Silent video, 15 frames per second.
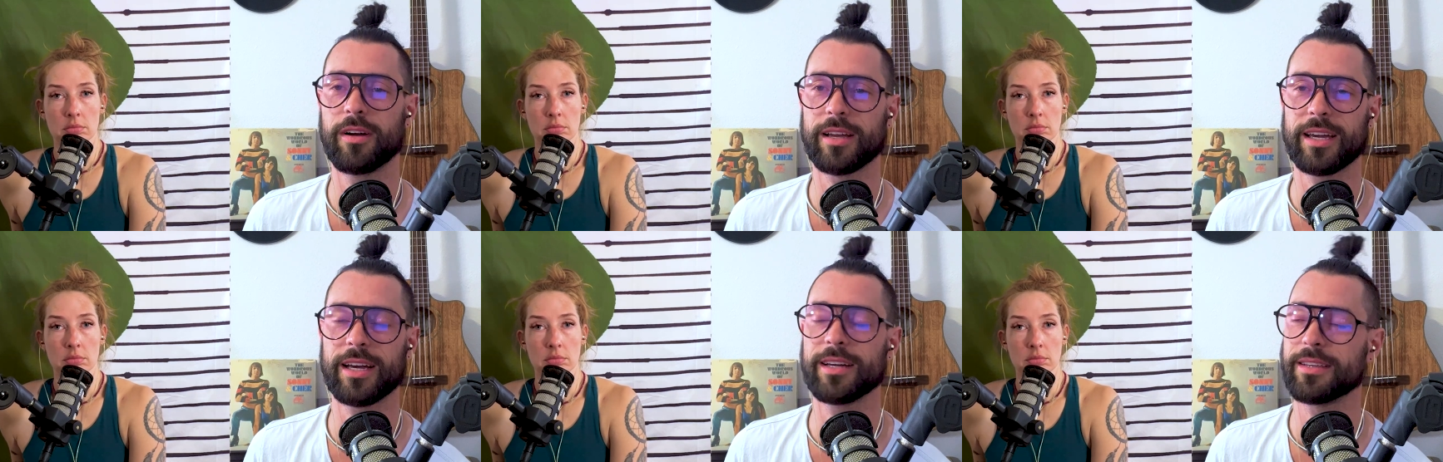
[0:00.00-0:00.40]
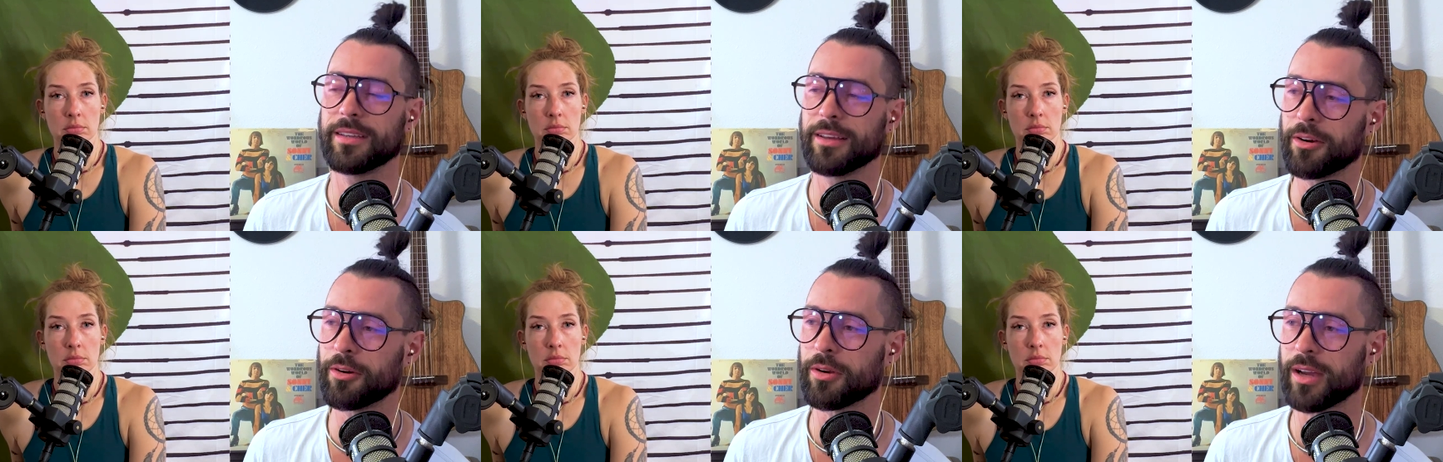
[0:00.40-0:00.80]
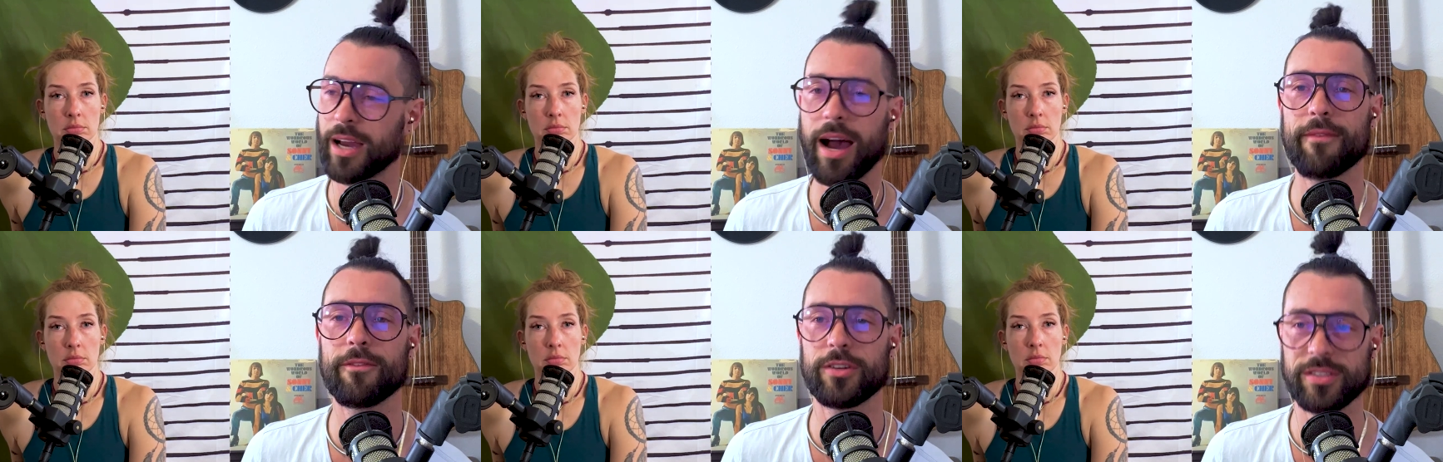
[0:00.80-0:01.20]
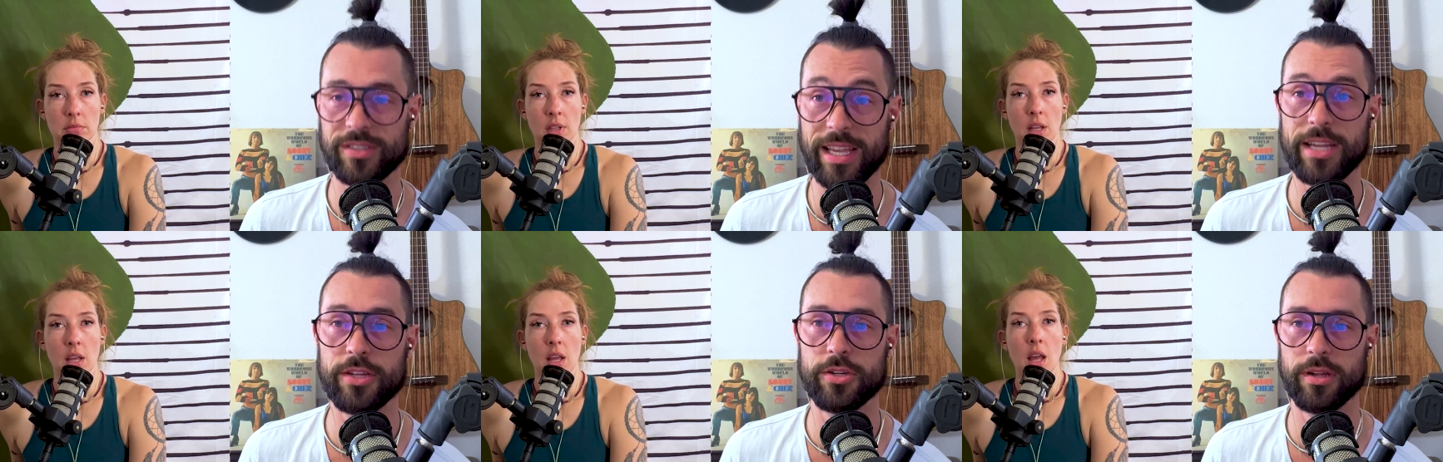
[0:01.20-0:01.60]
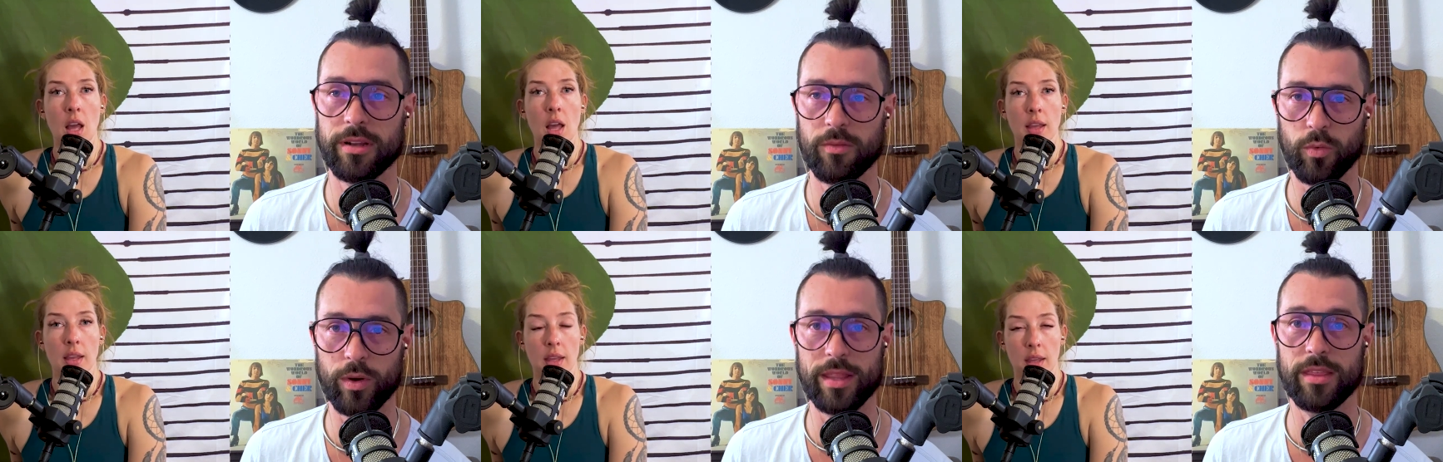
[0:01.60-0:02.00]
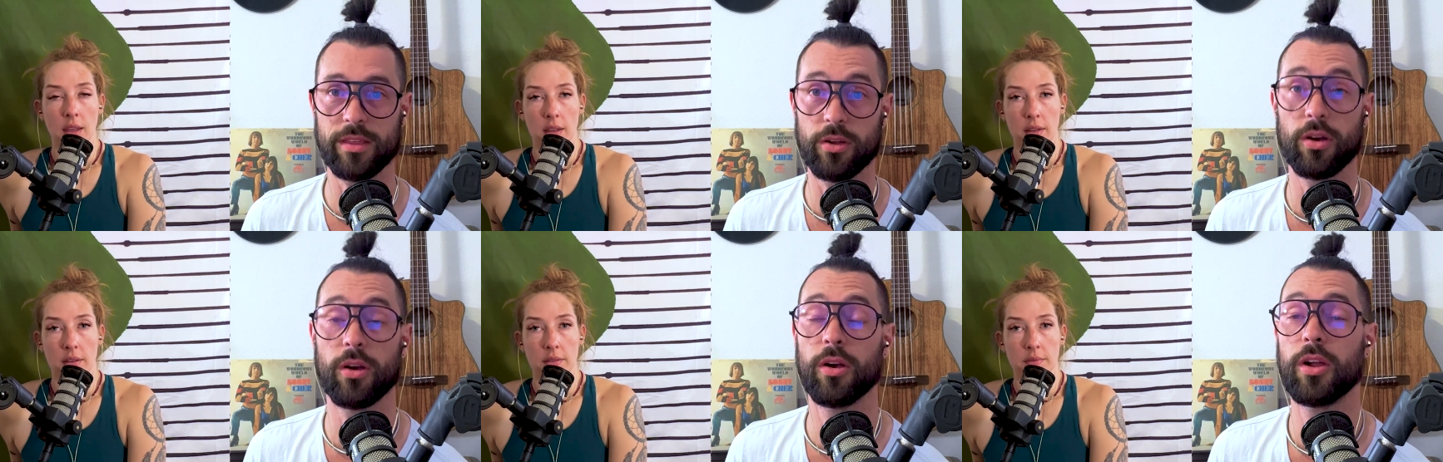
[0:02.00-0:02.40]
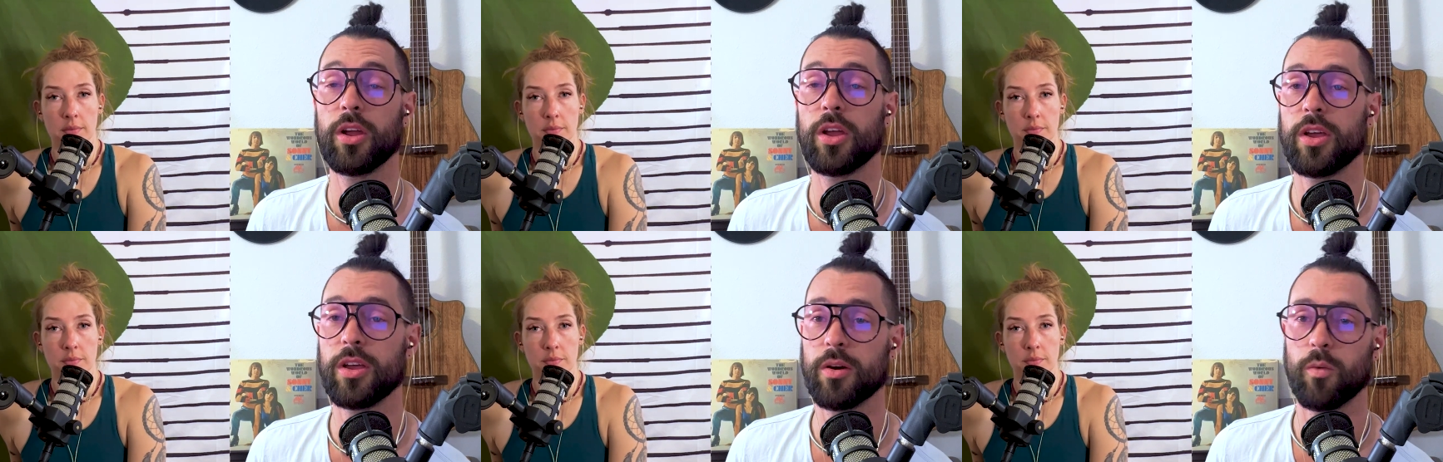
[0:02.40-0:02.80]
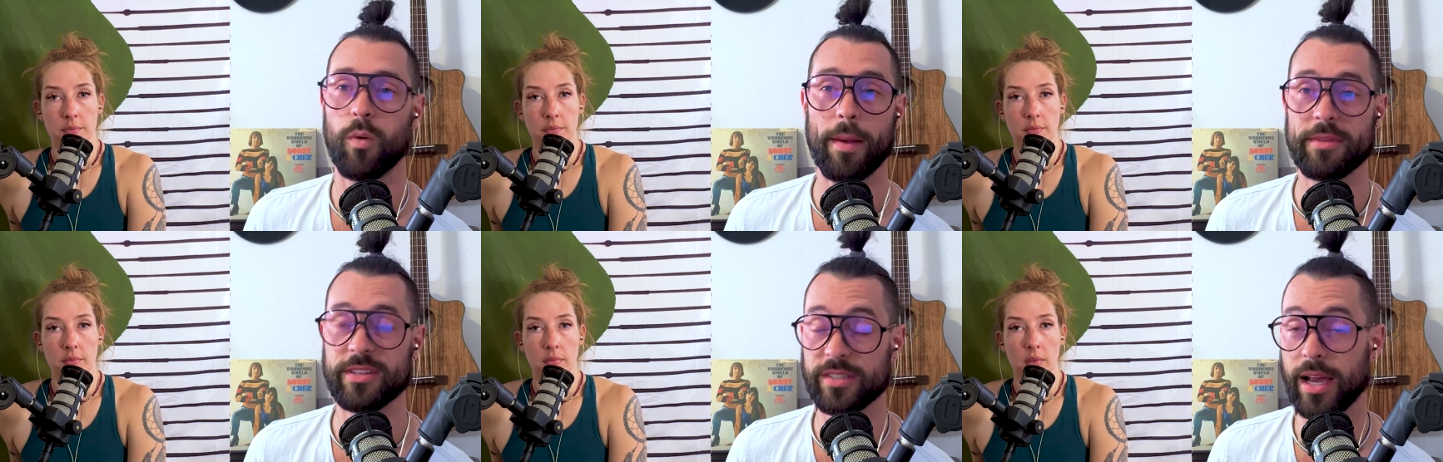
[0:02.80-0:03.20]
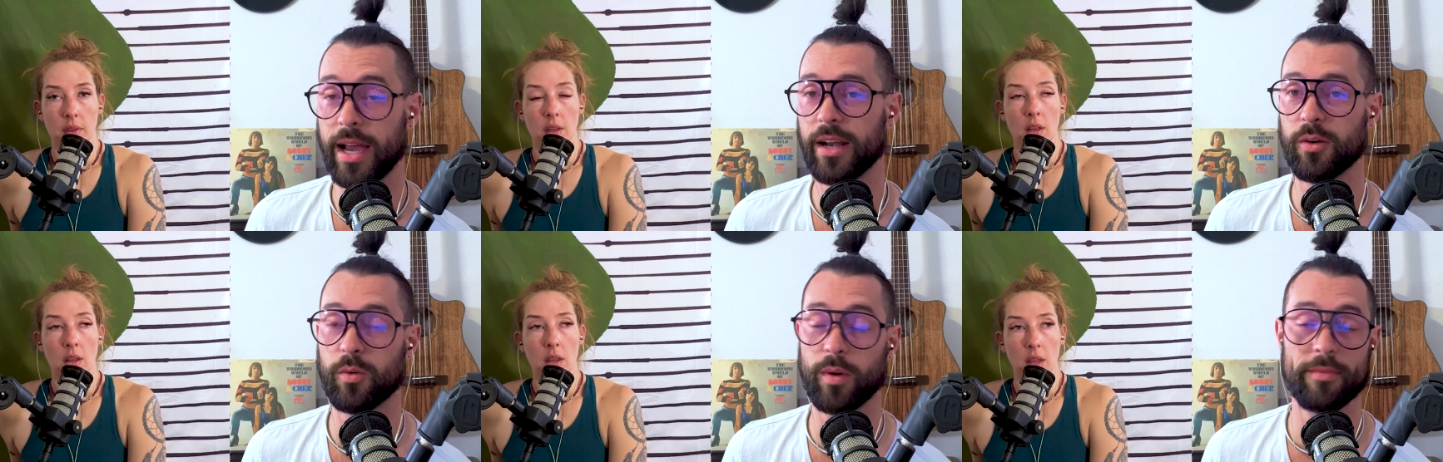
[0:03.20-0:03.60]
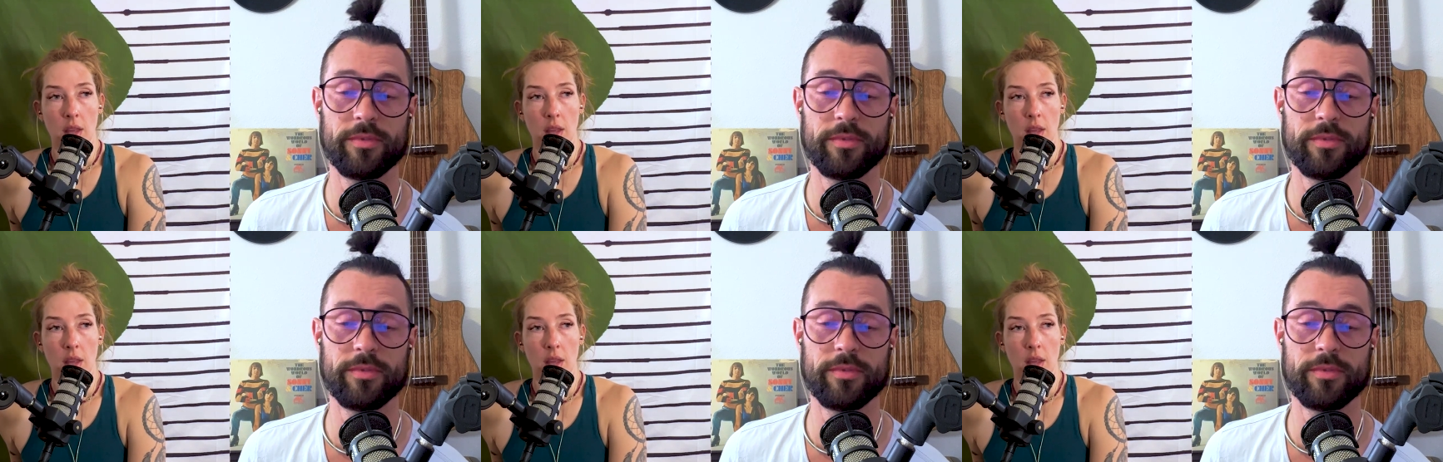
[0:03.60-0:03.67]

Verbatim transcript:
Speaker 1: co- you know, conversation with your web designer, web